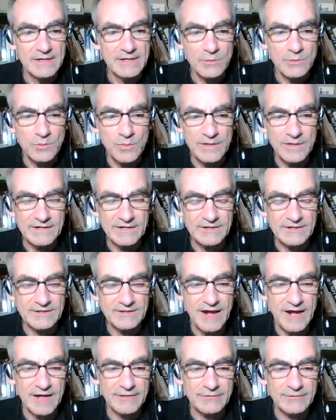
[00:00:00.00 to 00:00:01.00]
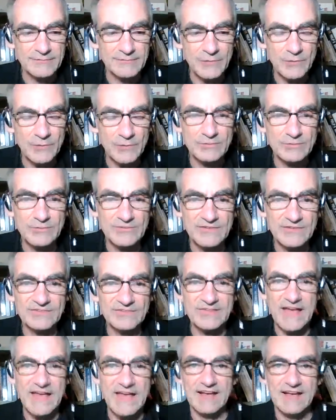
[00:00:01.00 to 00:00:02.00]
where other folks would
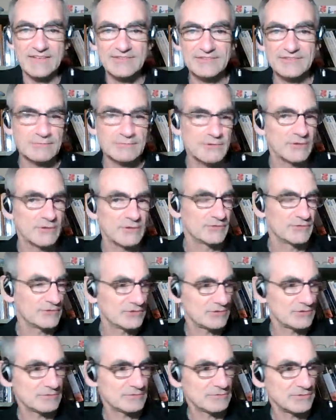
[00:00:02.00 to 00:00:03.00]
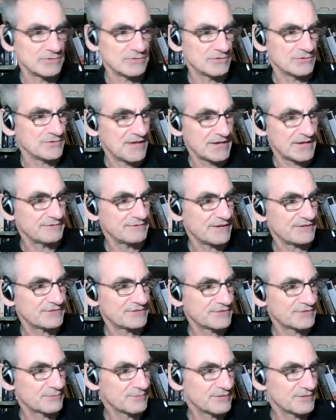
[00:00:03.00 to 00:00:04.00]
just ask, you know, do you like
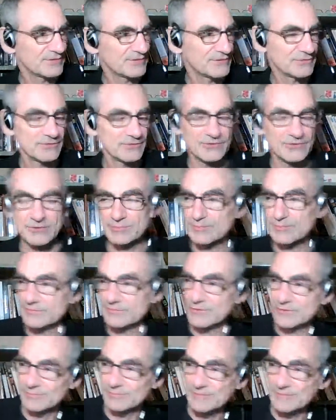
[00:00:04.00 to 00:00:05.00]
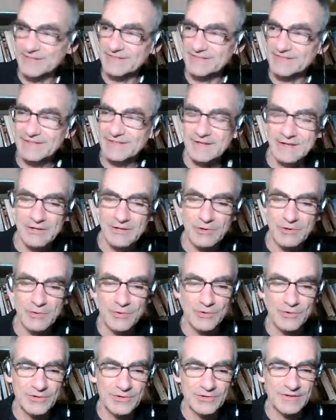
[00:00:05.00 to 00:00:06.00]
vegetables or do you prefer meat?
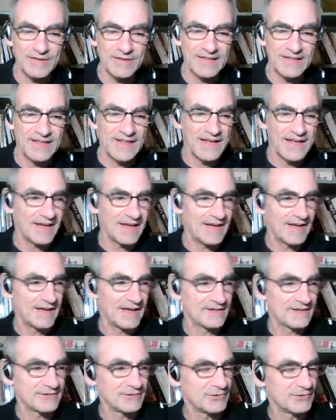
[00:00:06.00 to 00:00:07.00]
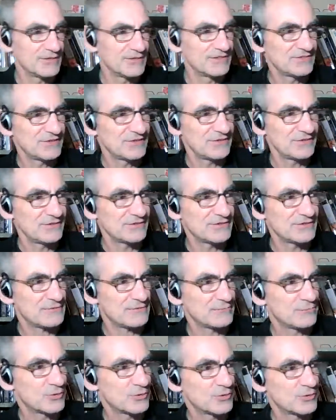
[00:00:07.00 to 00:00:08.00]
Or uh, do you consider
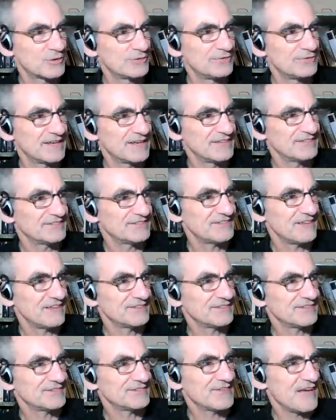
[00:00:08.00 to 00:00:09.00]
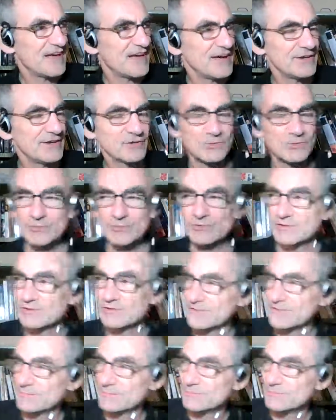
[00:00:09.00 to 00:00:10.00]
yourself more of a sun sign or more
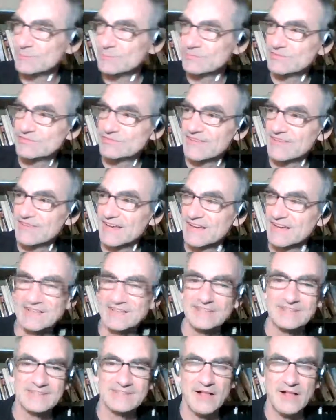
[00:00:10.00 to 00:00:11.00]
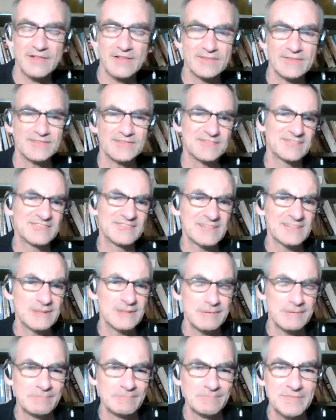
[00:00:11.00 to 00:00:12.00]
of a moon sign? And all of this, you
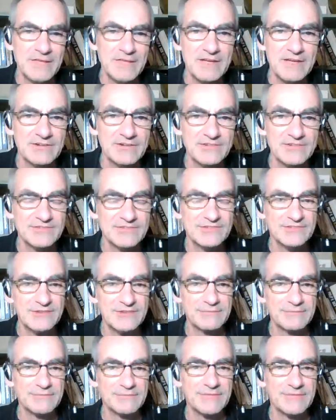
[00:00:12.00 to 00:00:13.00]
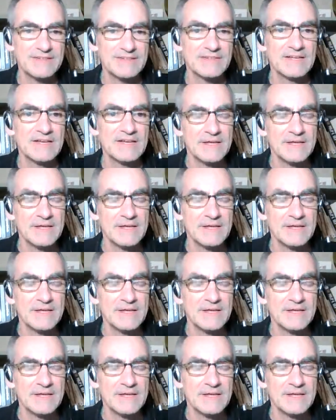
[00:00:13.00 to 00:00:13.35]
know, just stuff that